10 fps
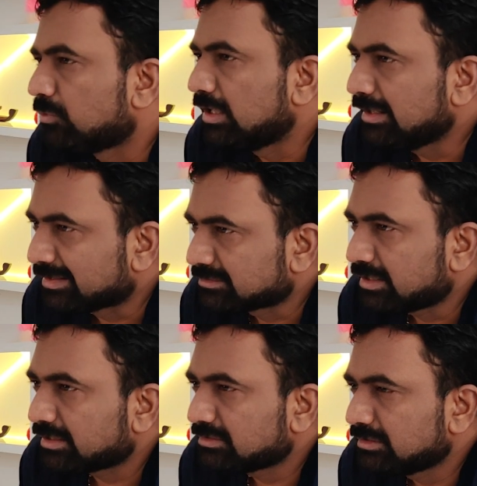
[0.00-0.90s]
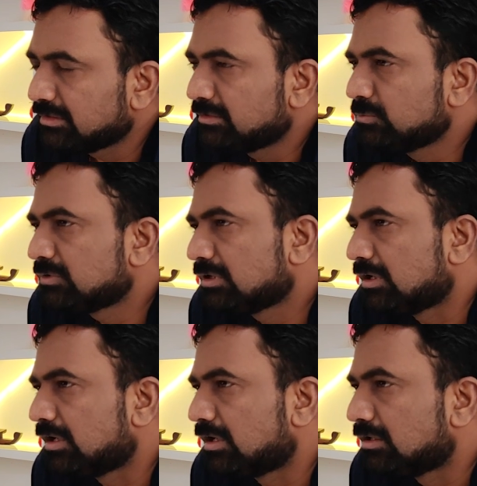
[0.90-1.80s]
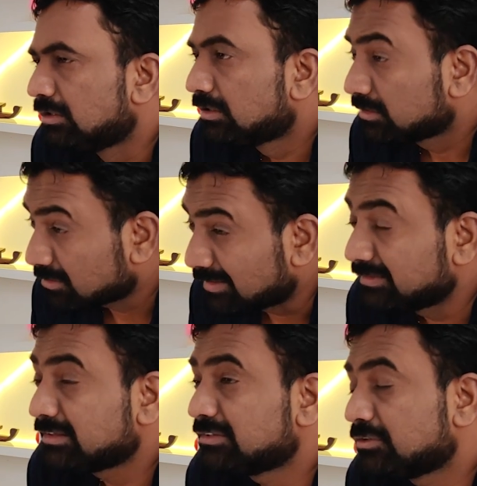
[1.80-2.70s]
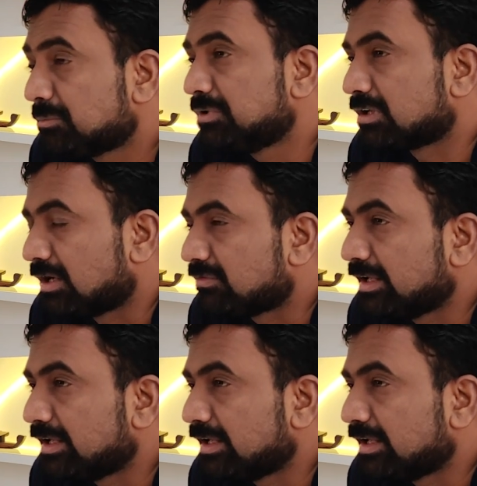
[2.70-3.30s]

while extraction he does a transaction of the graft,